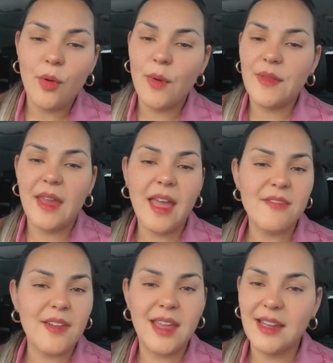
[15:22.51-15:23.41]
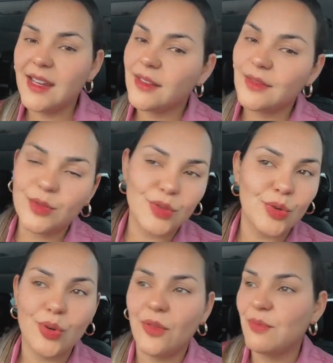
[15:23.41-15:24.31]
when they have any
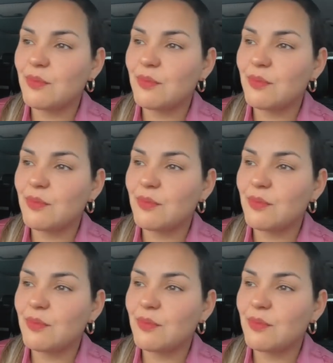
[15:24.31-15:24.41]
sort of